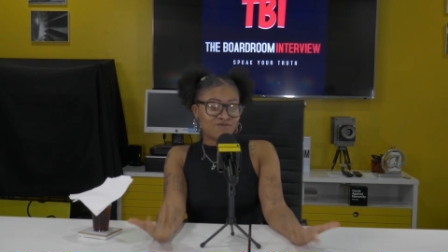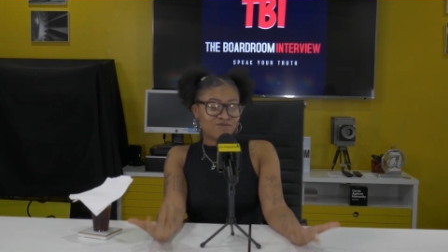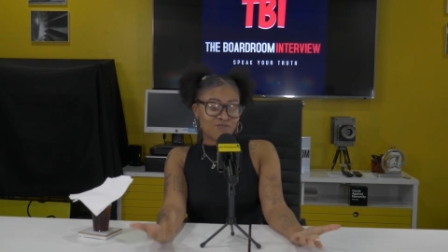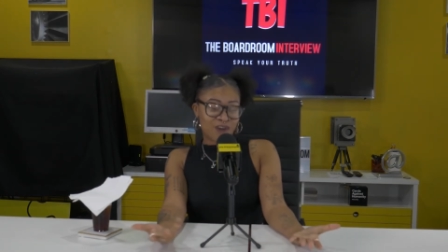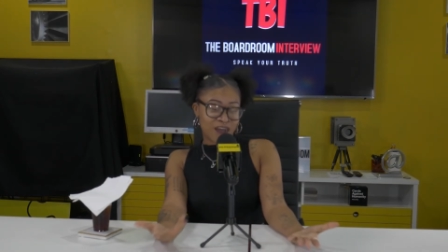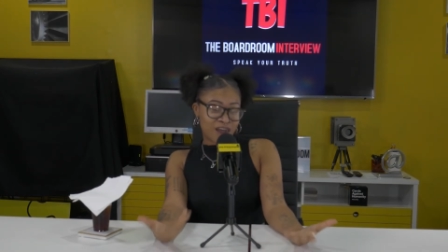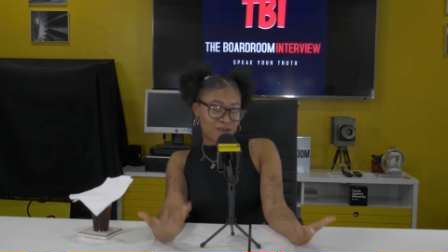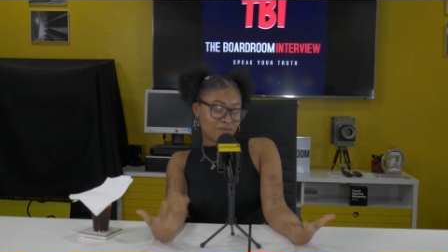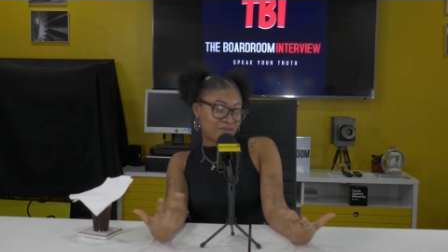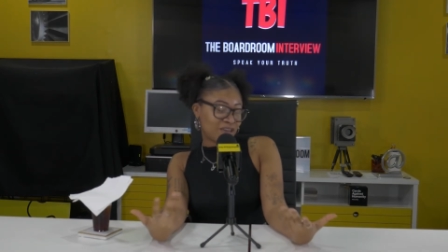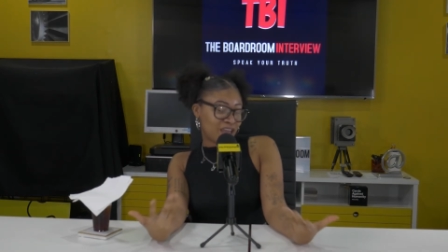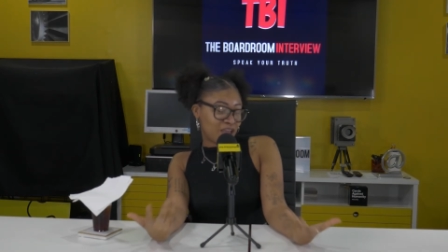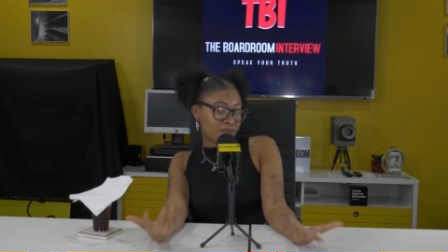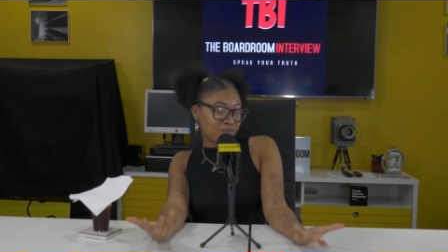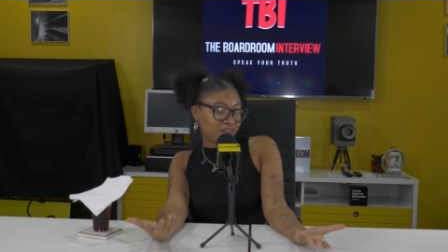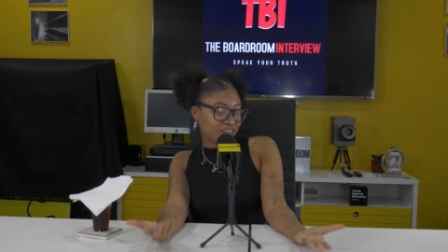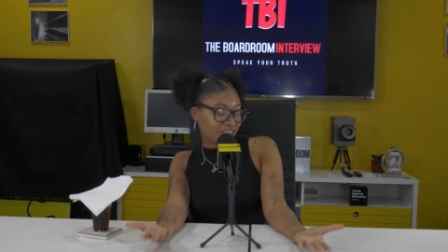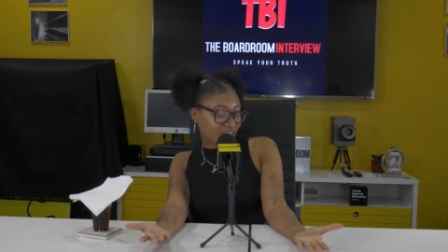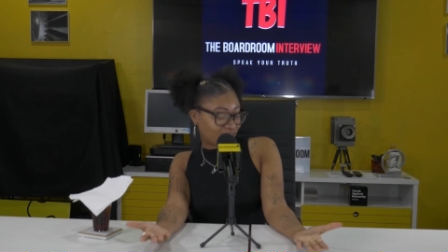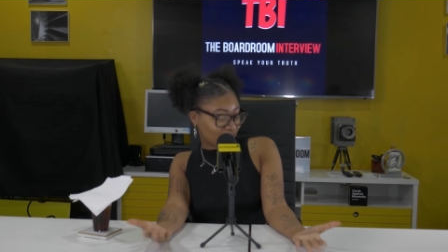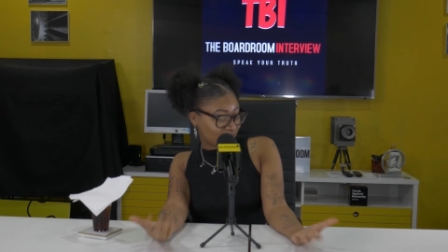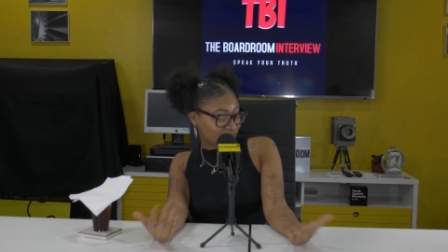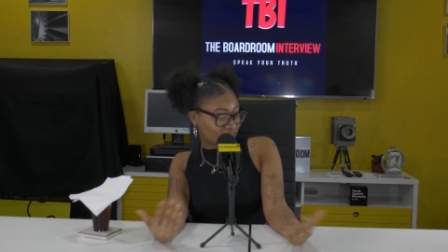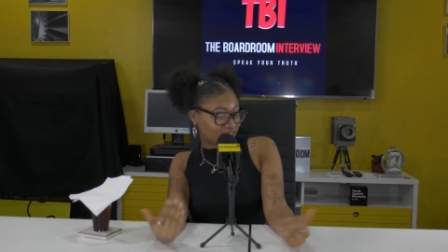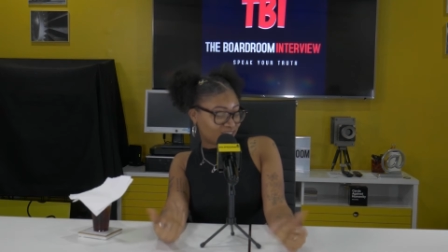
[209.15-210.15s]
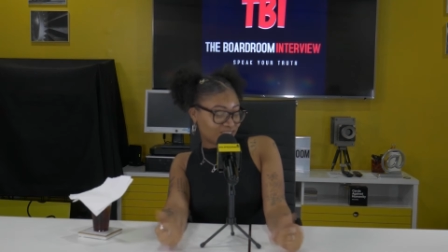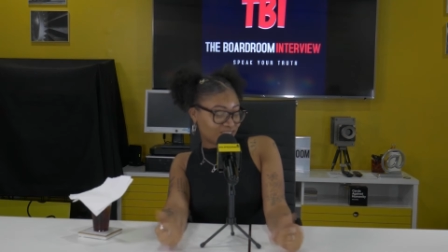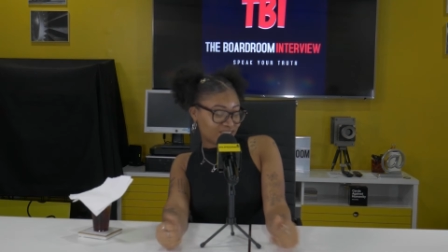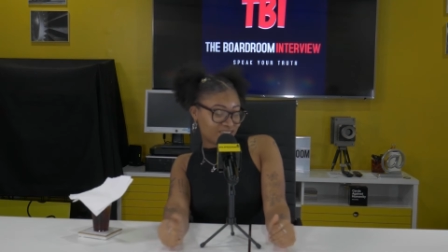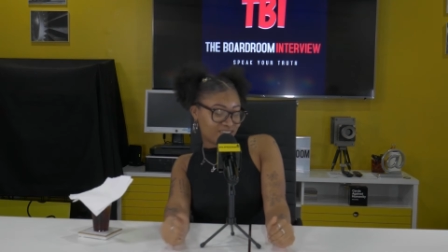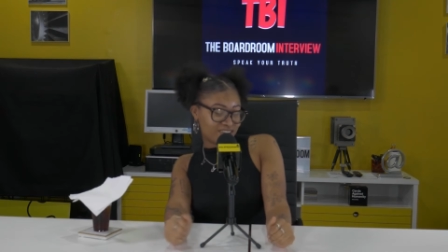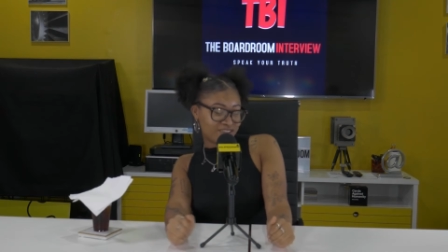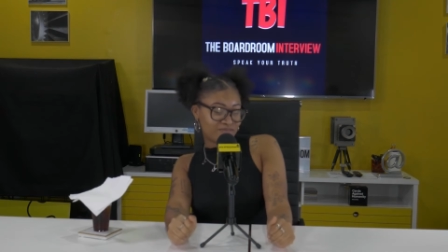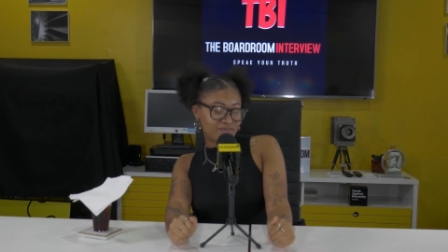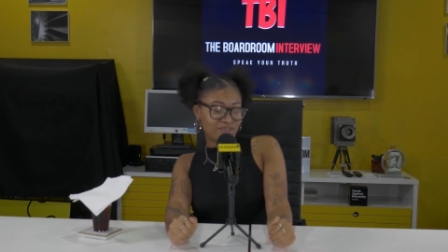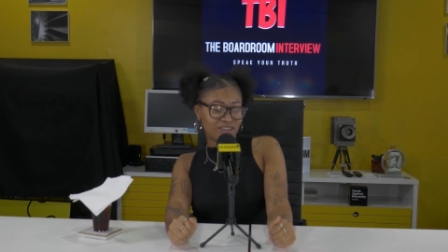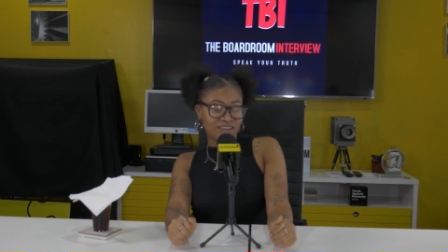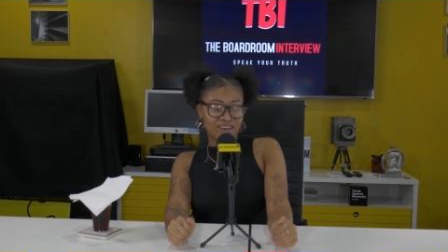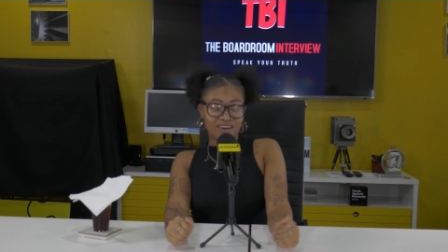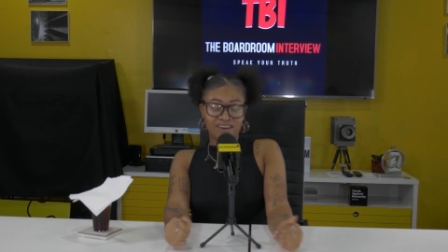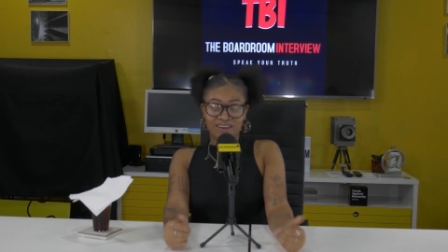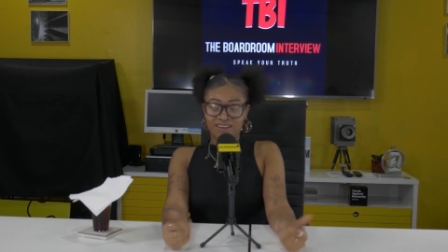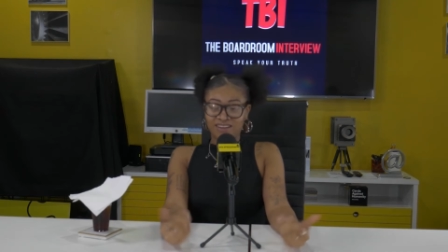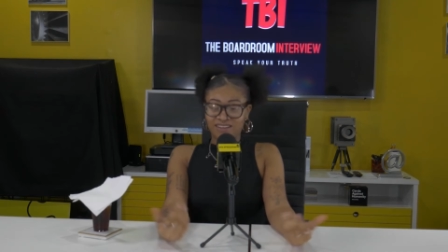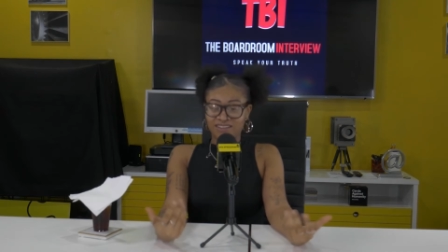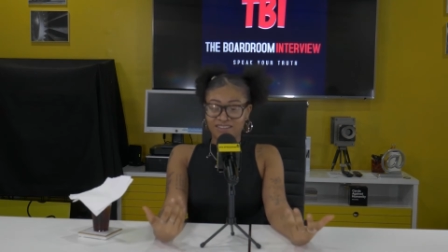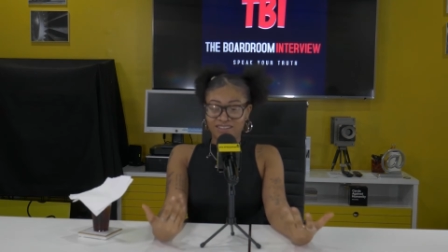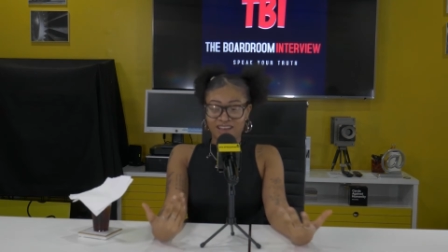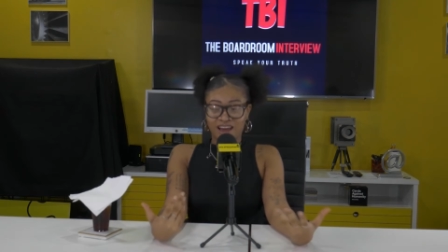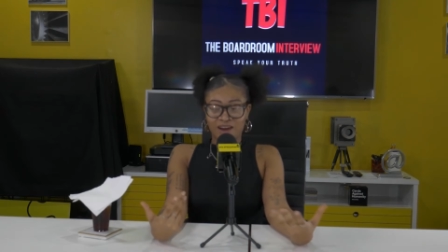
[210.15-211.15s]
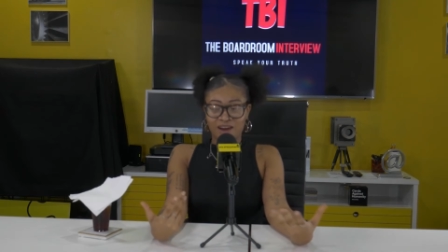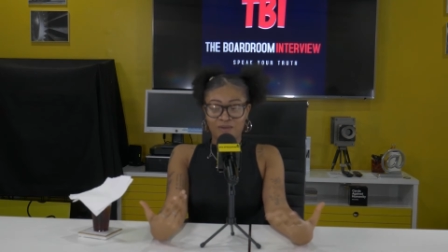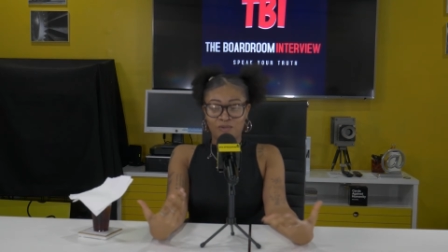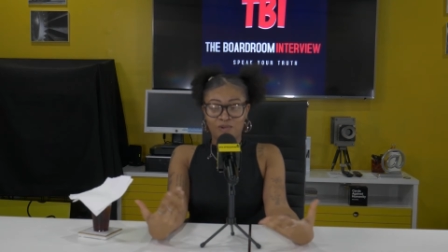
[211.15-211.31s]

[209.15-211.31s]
why I became a dancer because I